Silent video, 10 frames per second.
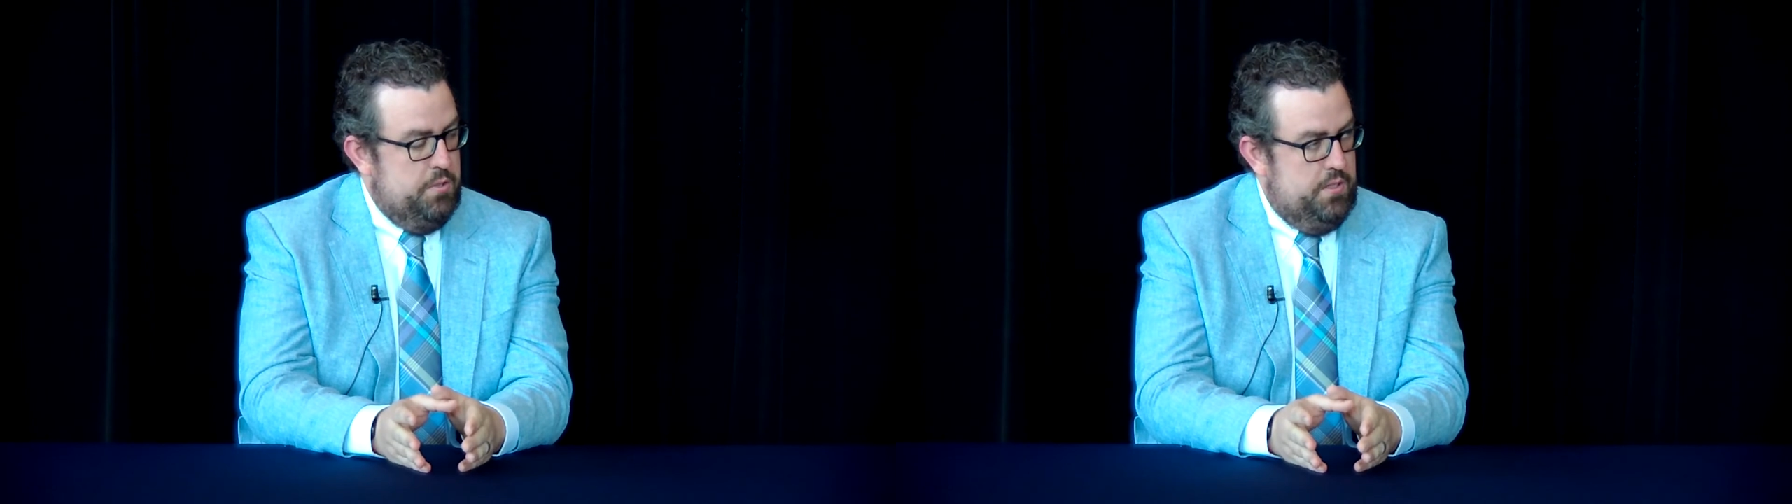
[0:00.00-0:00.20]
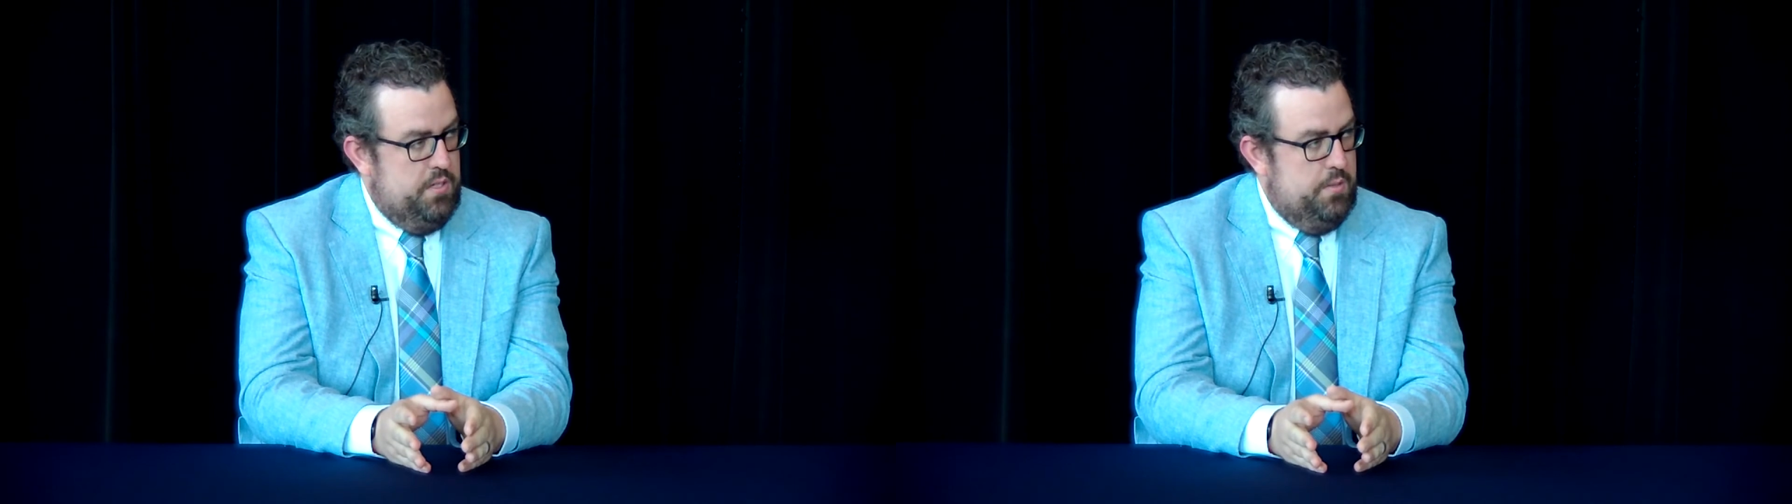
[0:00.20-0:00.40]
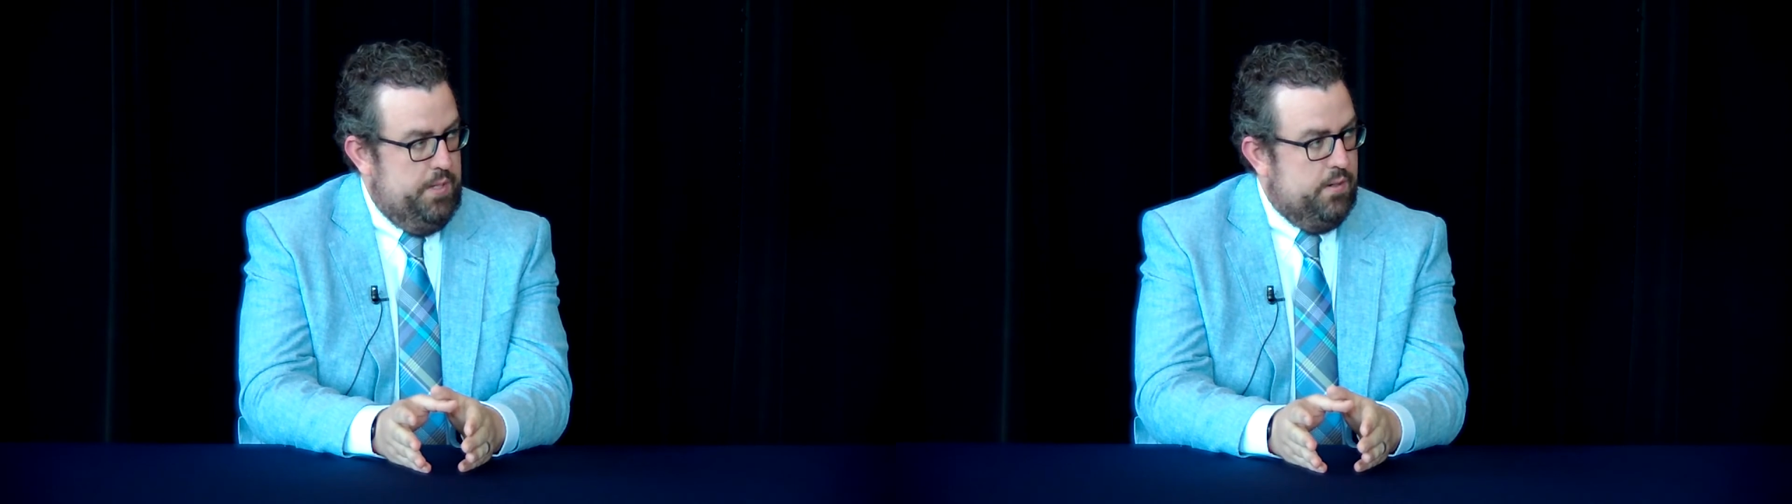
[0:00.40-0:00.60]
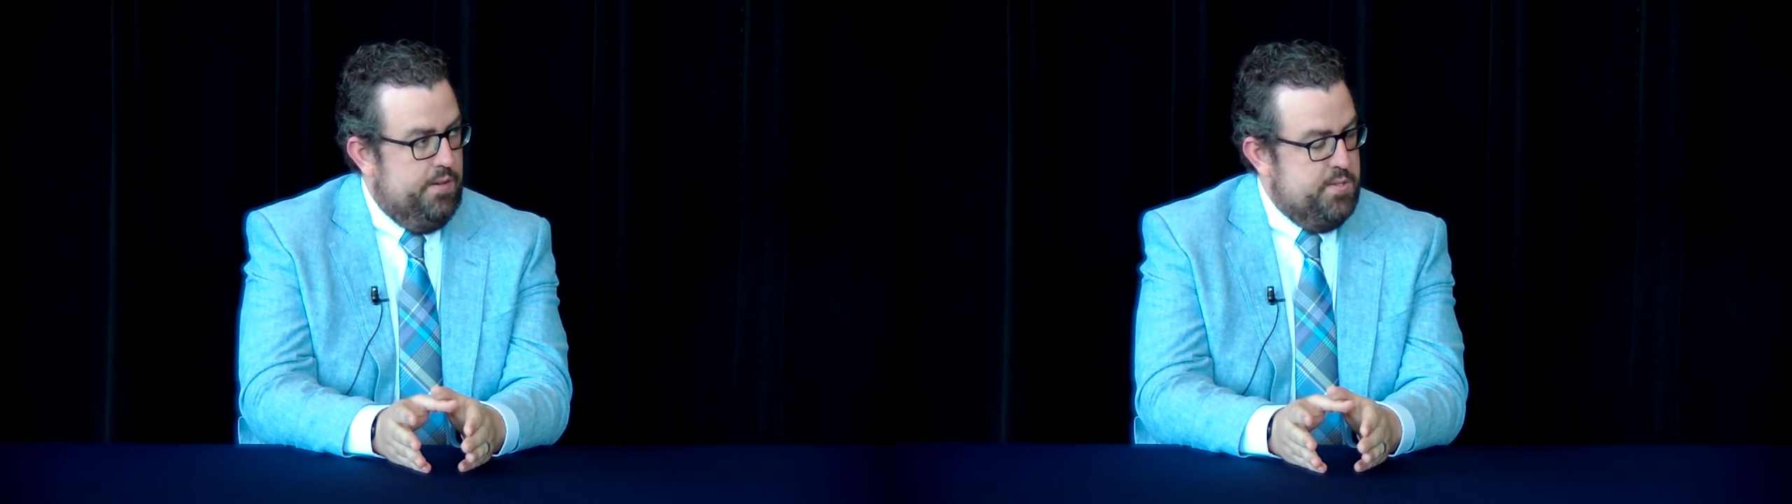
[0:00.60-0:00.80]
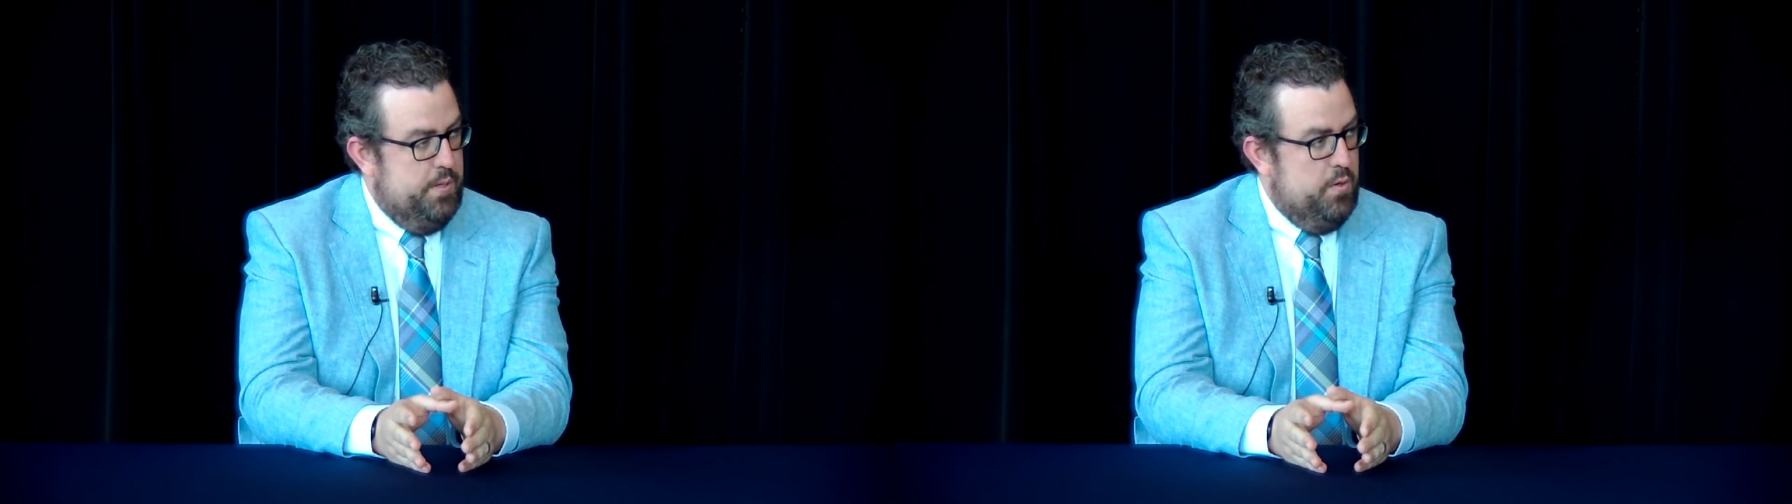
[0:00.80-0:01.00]
need to be
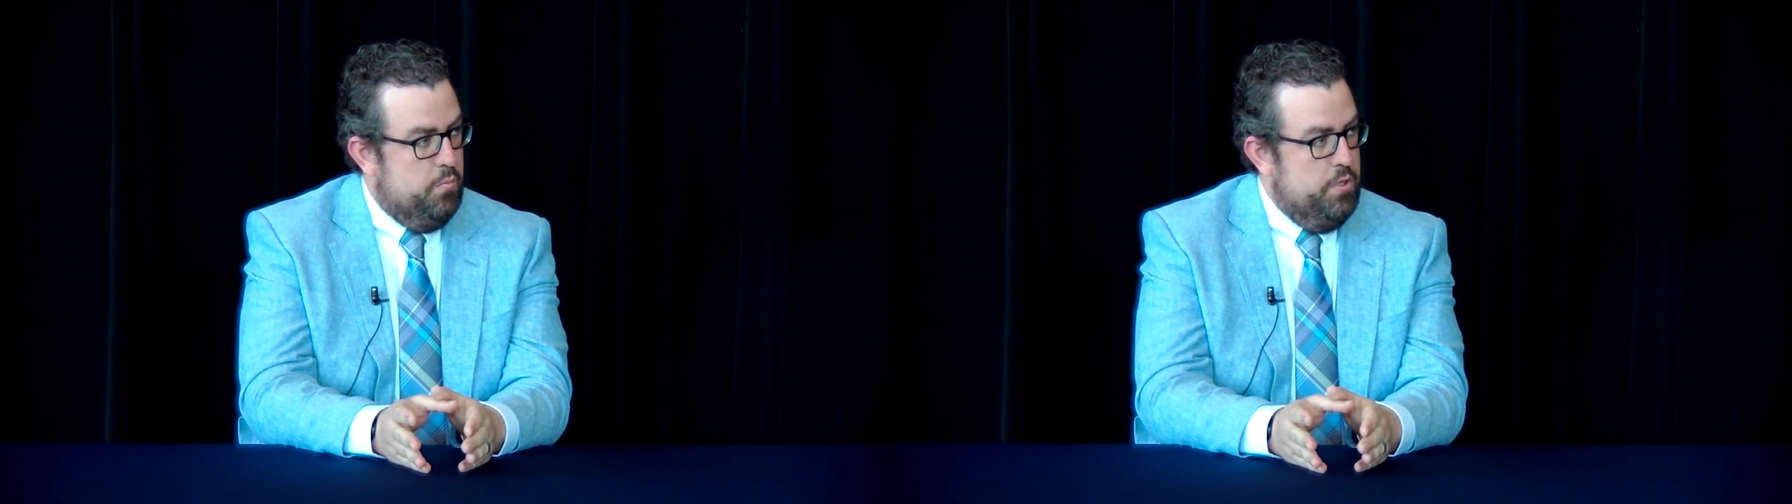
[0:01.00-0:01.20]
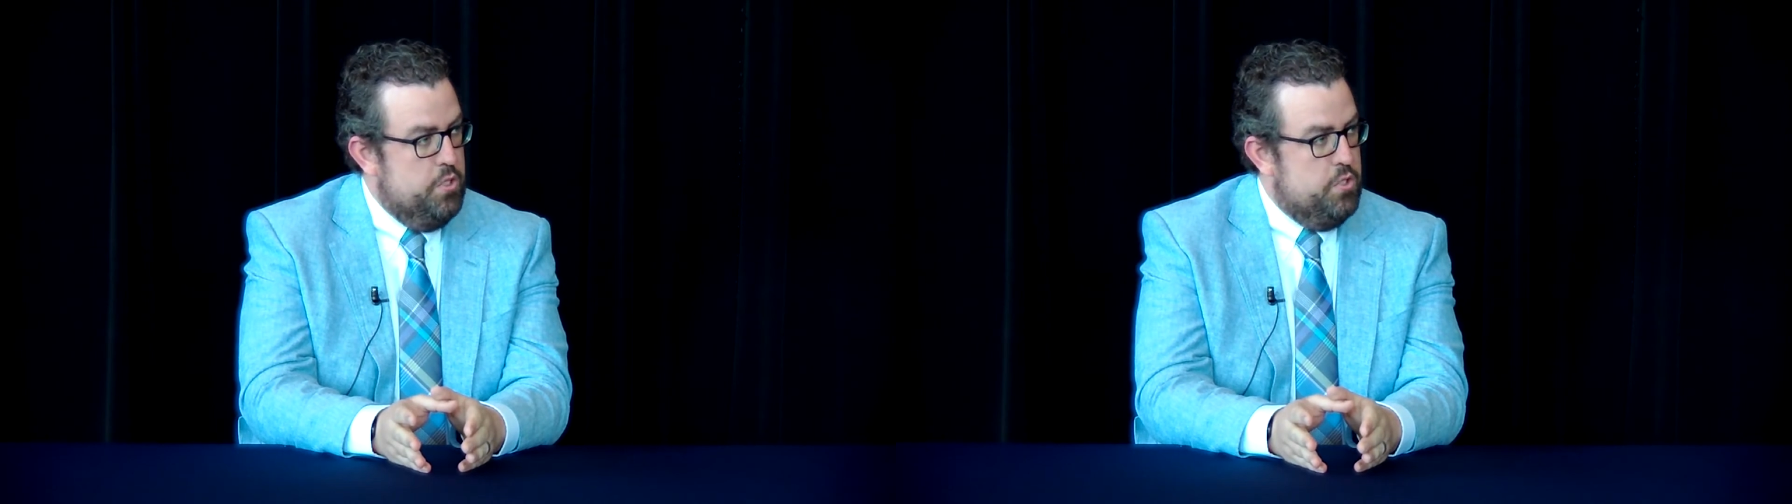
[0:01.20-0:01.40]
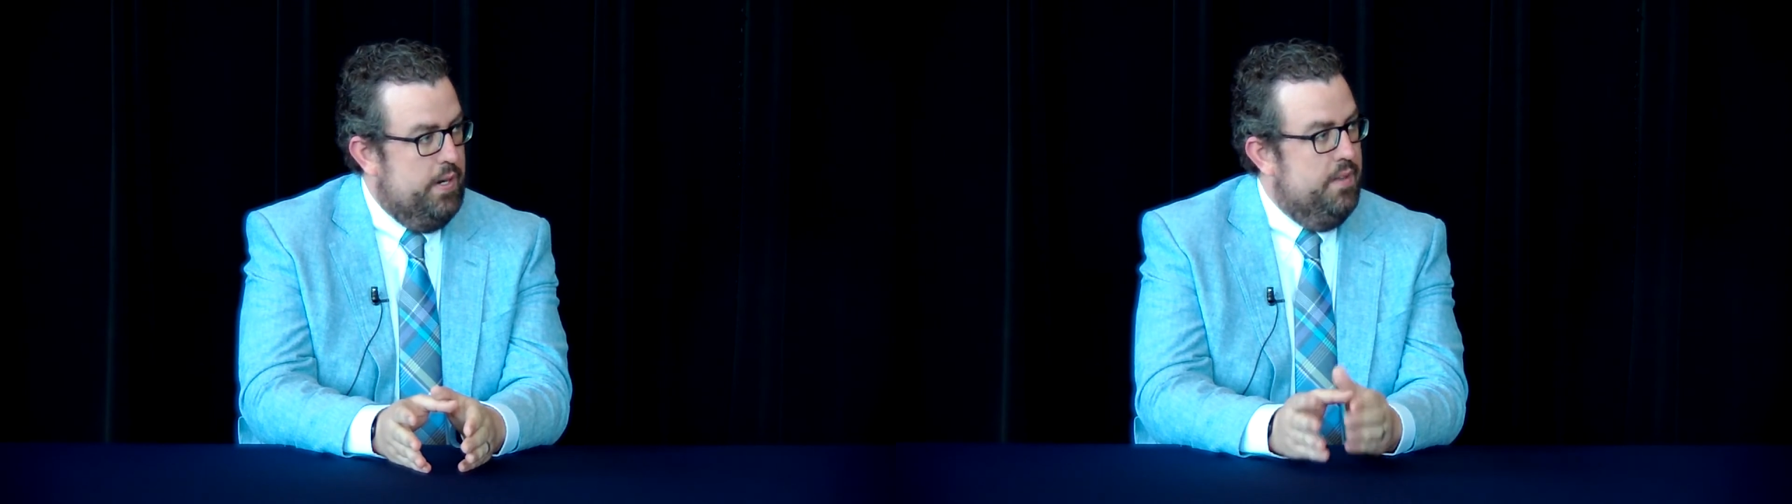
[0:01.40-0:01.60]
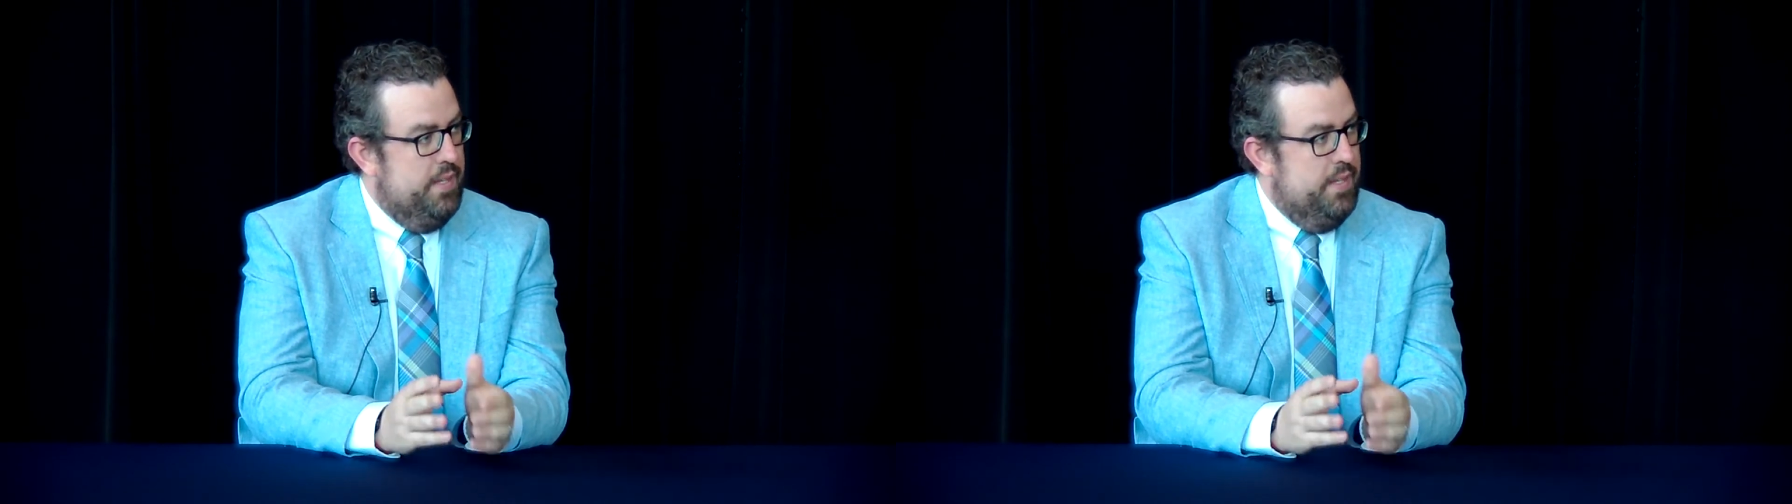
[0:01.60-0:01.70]
incarcerated pretrial,